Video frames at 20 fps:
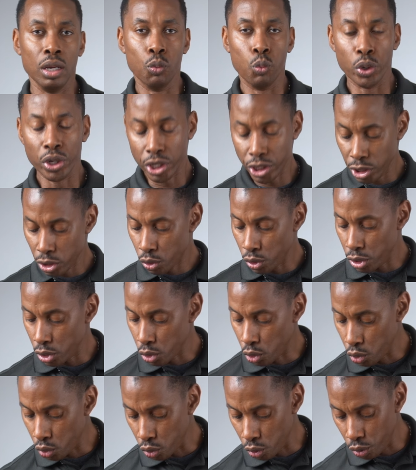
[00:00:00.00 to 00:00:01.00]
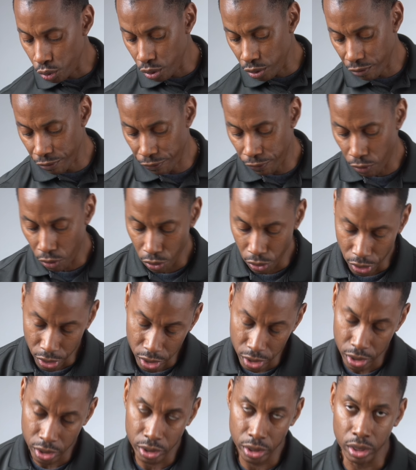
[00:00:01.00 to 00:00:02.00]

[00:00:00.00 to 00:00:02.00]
whether you're going to go for